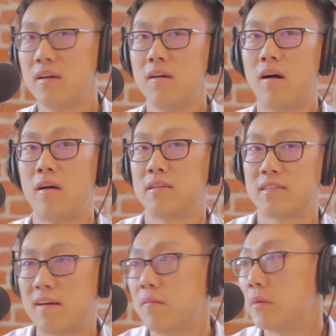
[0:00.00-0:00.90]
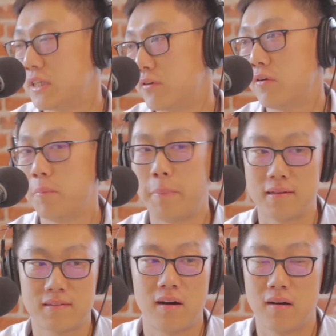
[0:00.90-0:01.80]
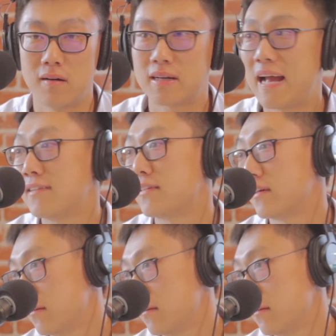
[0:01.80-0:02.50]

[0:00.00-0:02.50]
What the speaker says: are discovering material based on guessing,